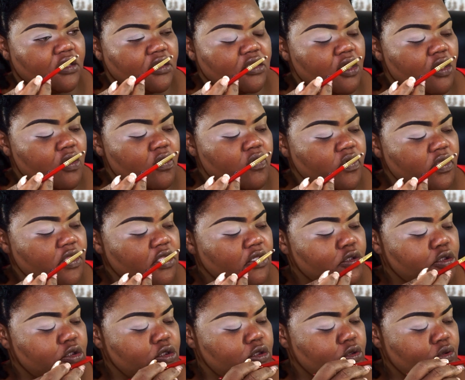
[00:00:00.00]
go
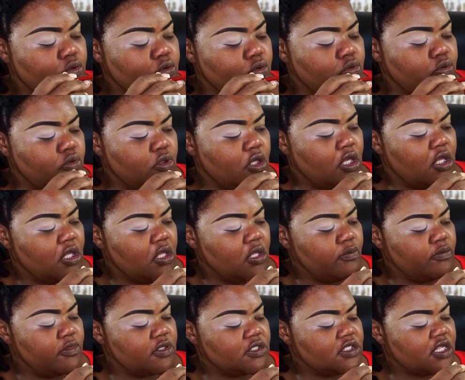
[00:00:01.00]
into
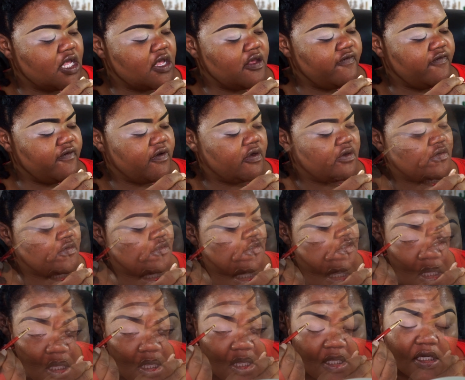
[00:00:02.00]
Masai
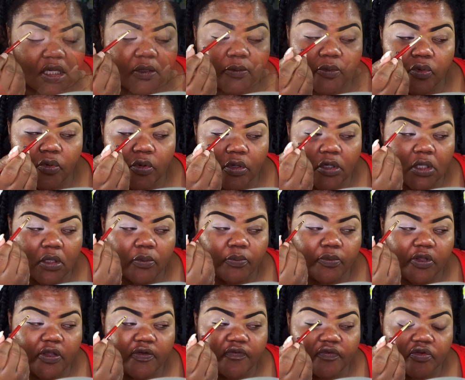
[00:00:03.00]
first. And I'm going
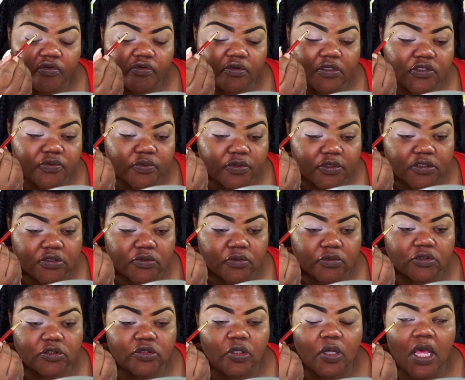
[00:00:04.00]
above the crease with this
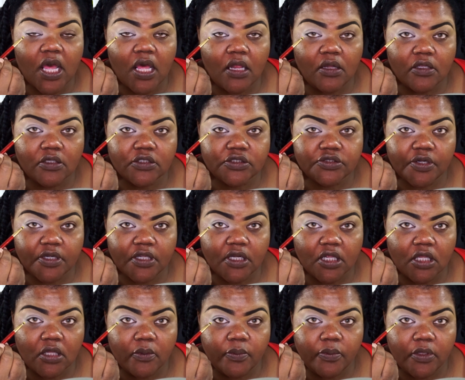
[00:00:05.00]
one. So I'll look straight
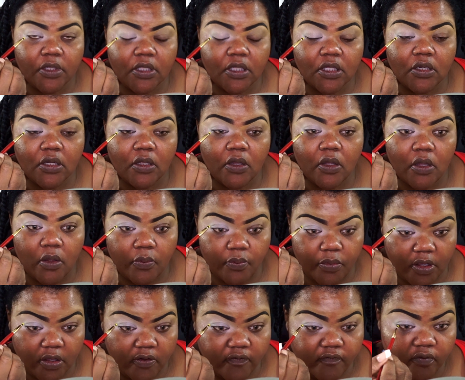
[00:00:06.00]
up, and
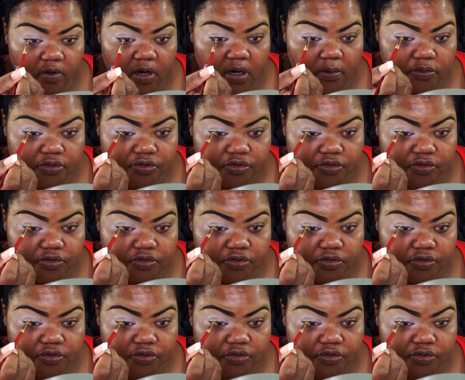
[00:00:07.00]
above where I'm